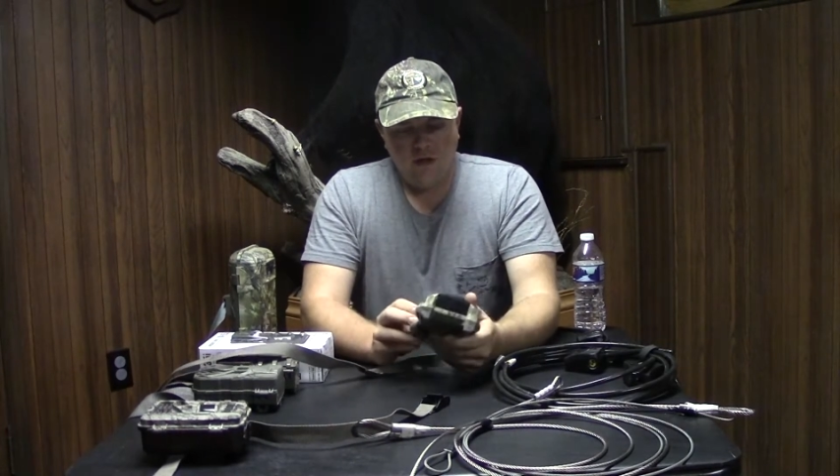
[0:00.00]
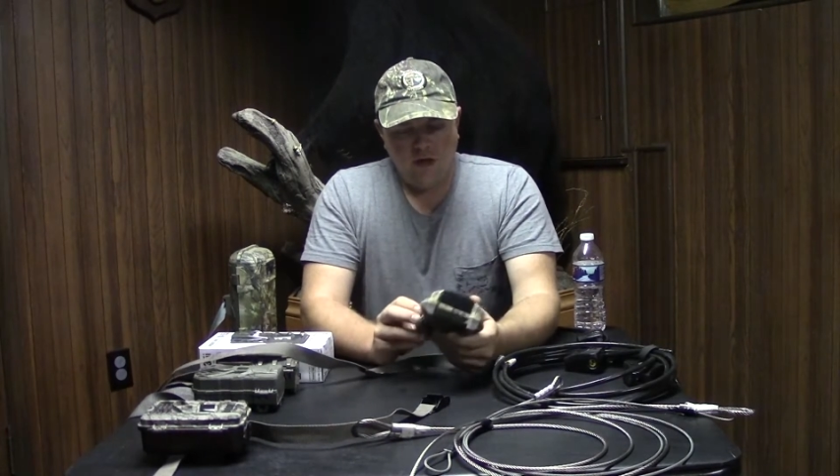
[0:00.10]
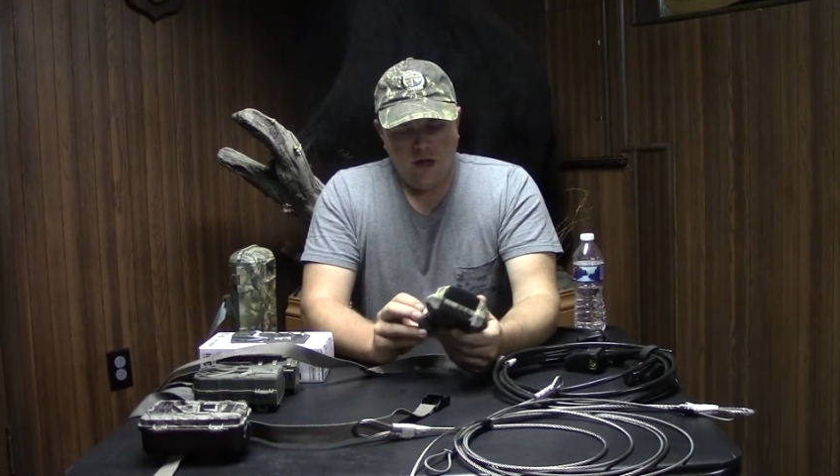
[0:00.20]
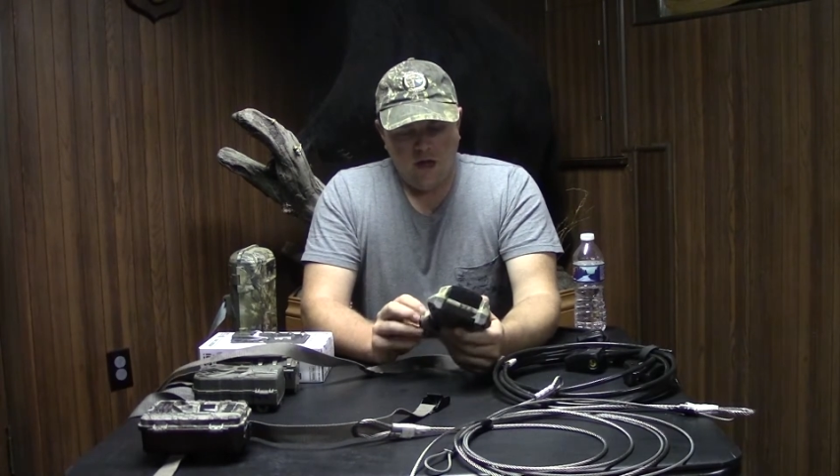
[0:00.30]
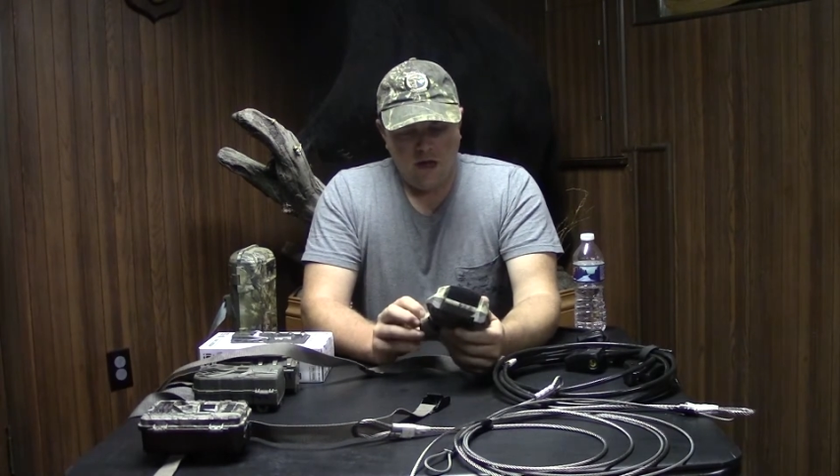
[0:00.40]

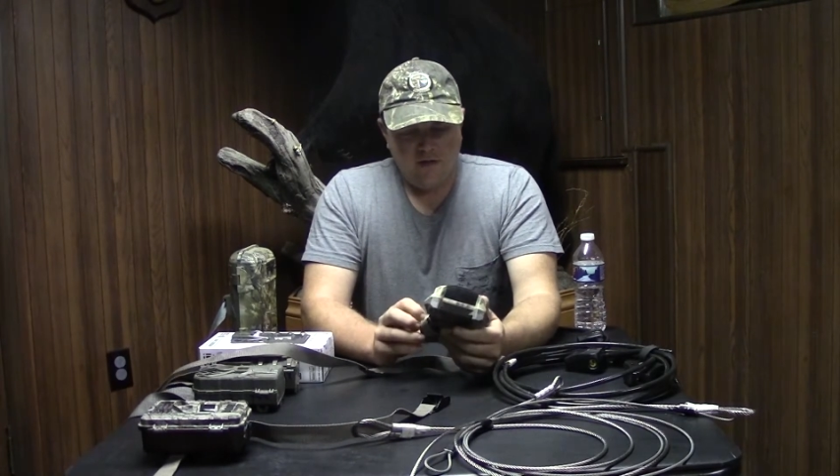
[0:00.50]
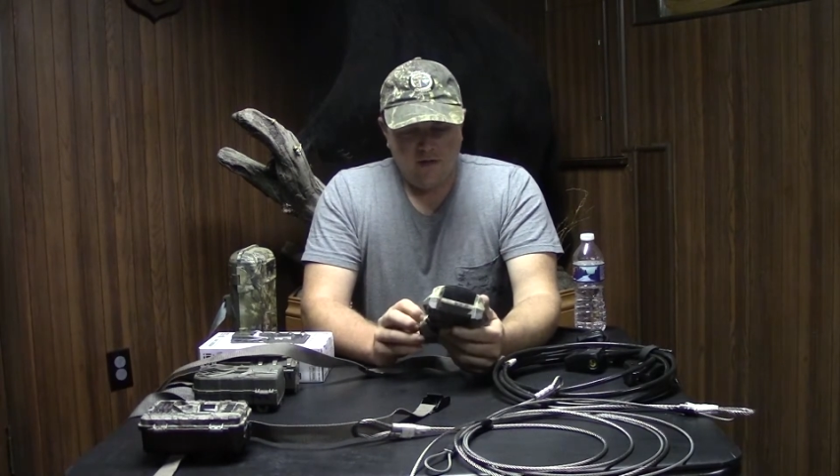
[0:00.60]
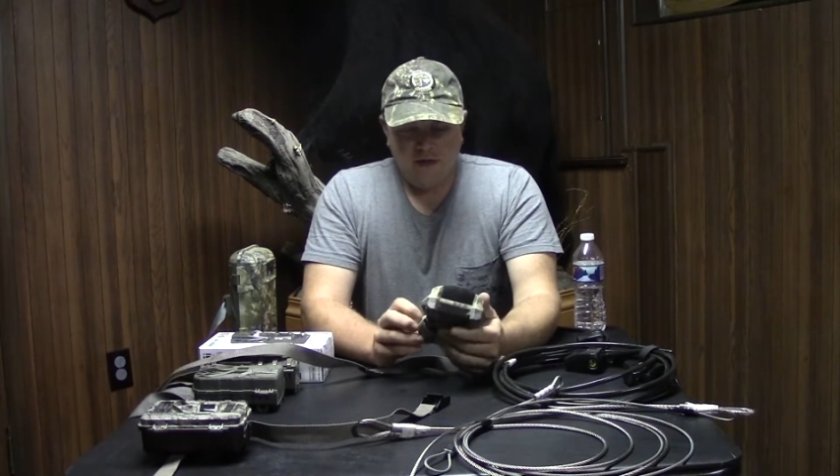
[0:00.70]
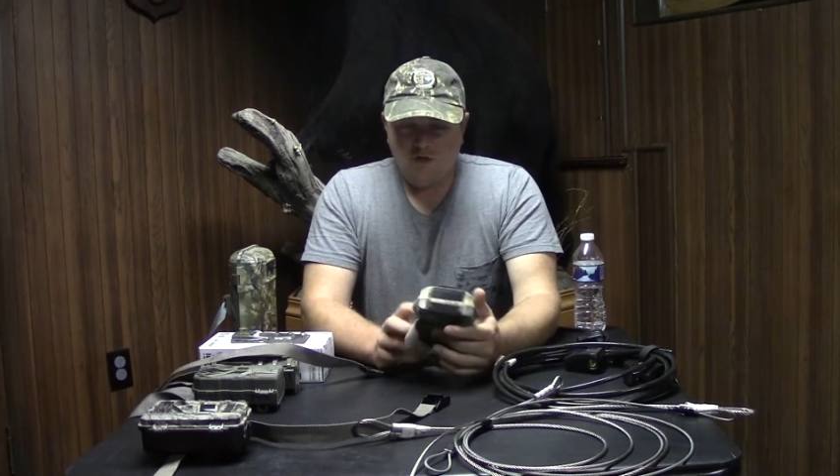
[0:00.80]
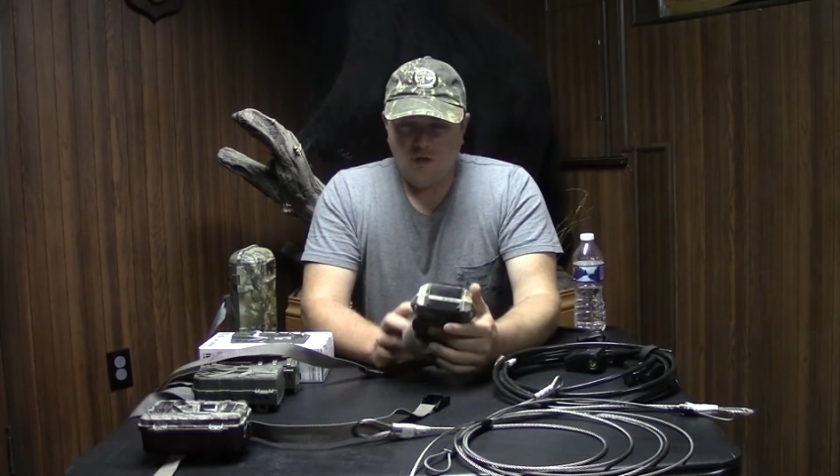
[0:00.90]
It
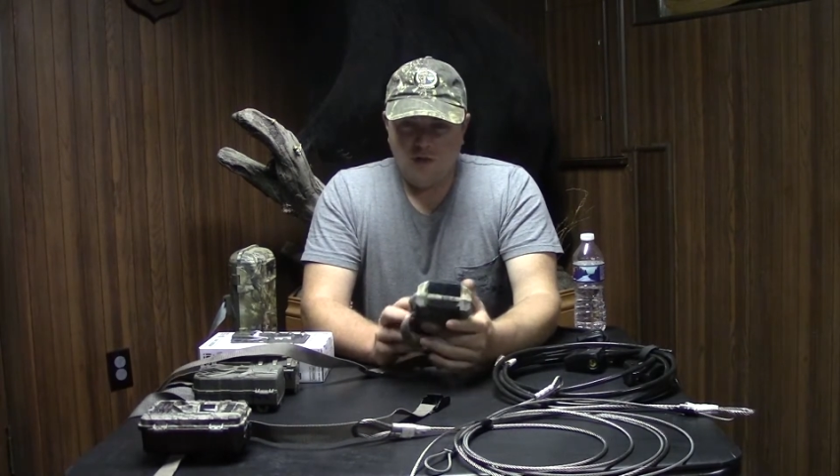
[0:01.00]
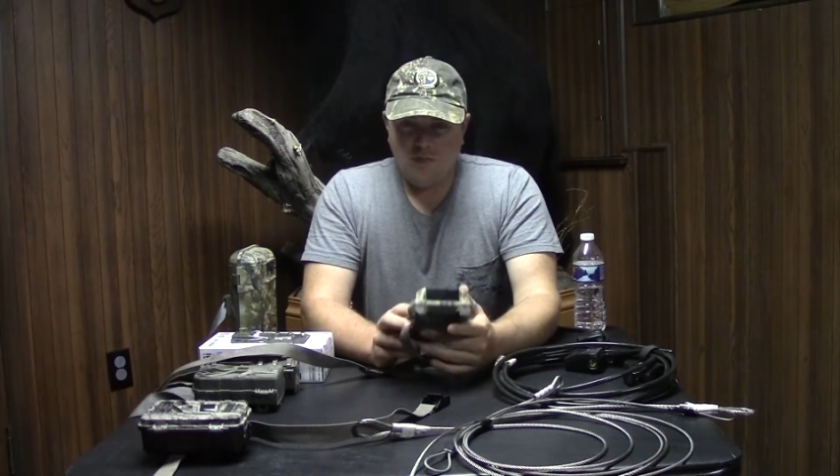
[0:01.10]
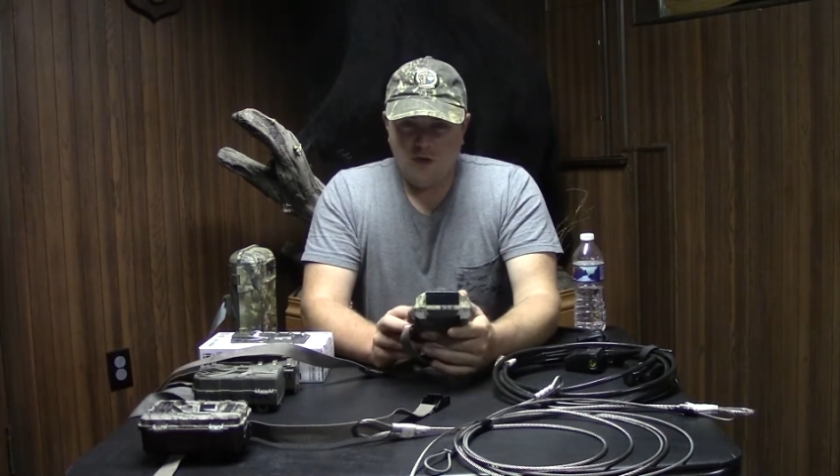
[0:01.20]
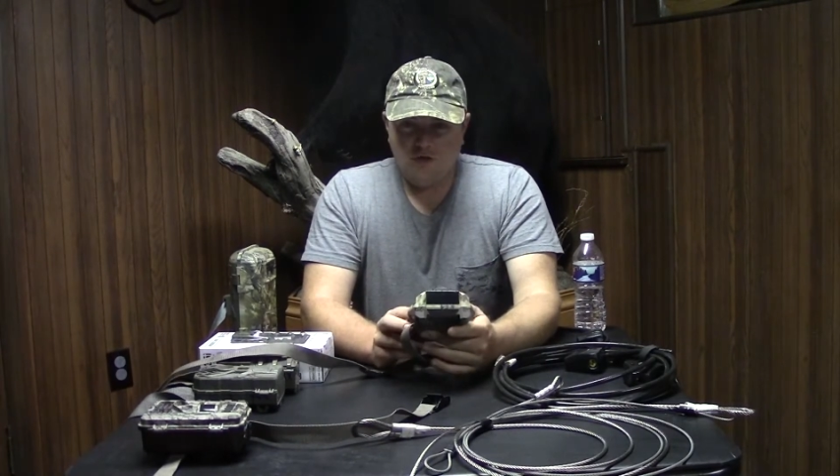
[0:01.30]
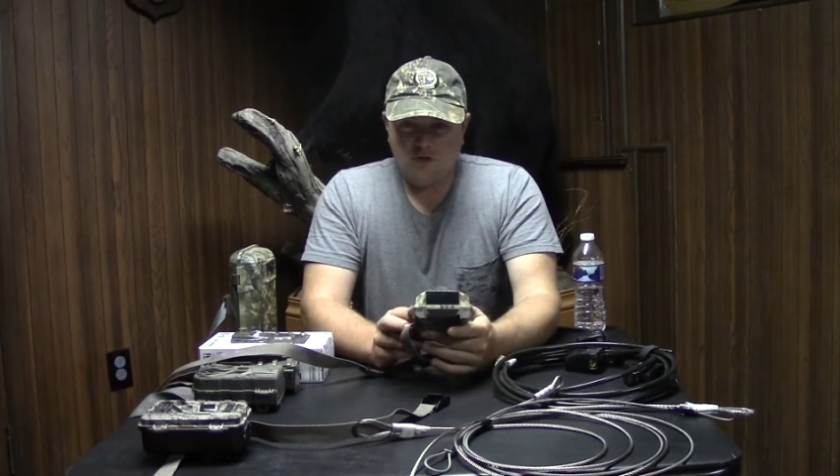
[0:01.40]
takes great
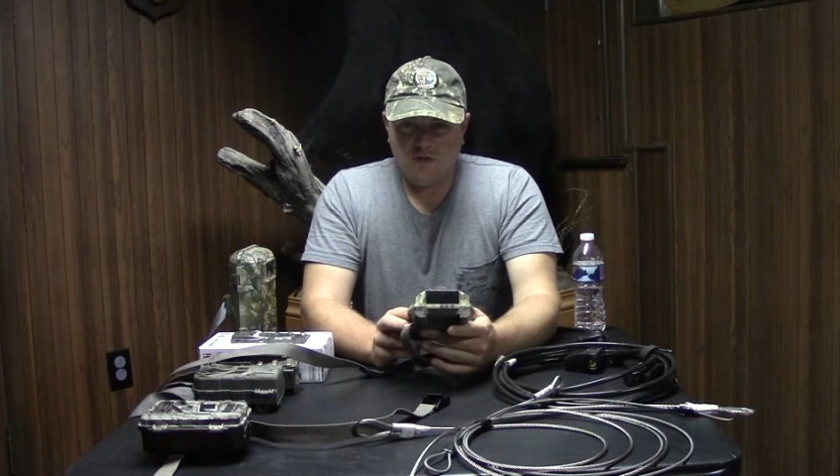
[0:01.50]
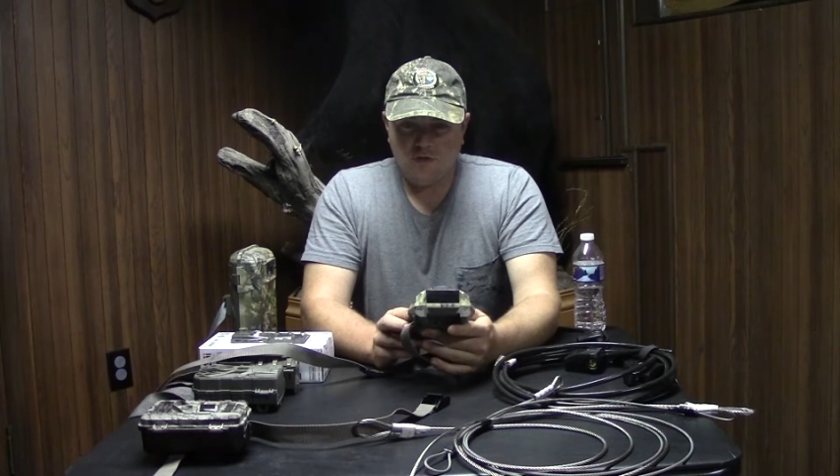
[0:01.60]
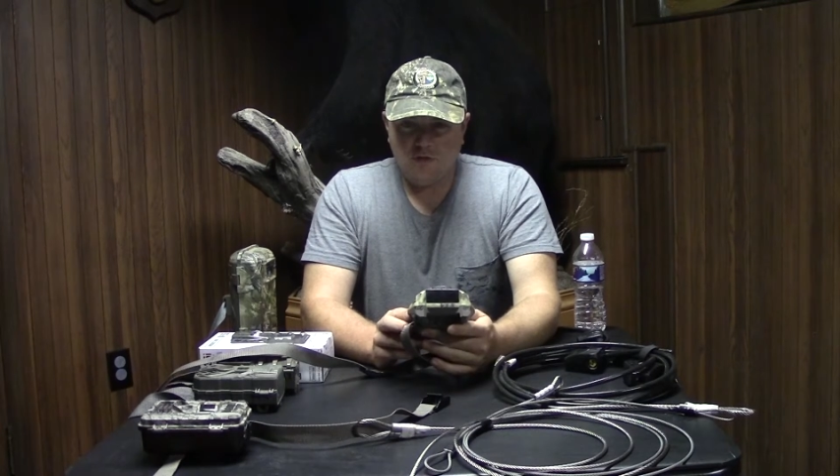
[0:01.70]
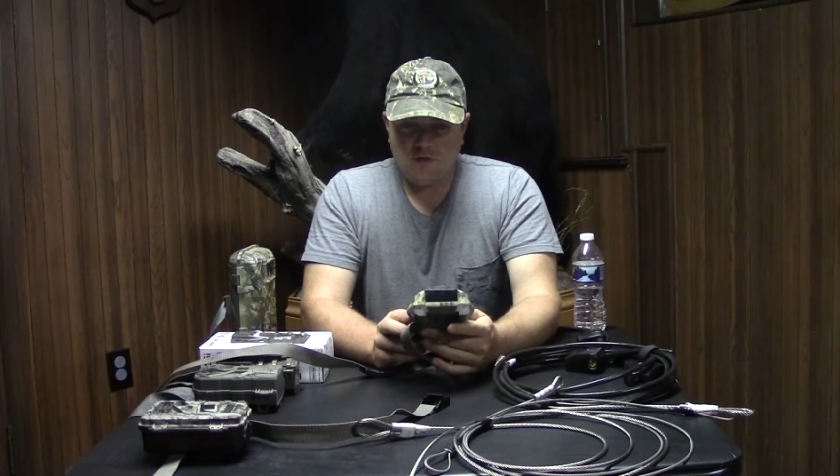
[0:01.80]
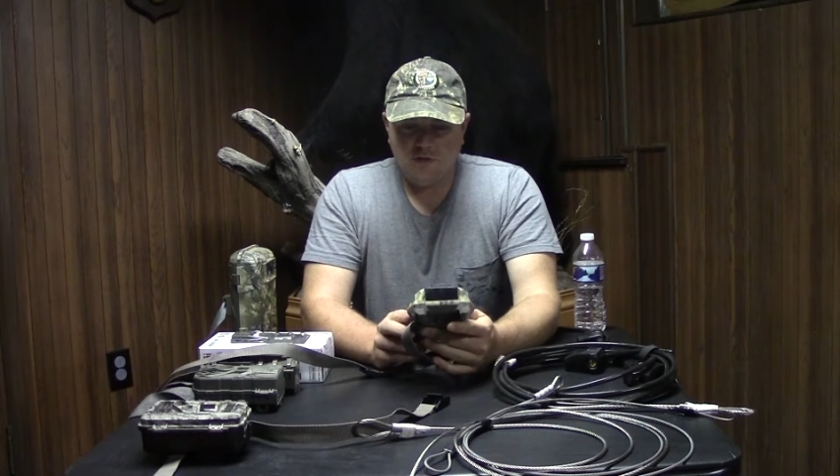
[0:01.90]

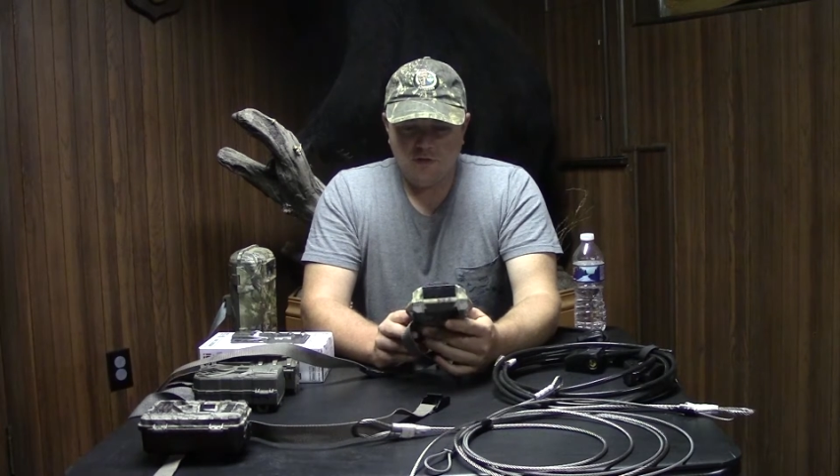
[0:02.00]
pictures,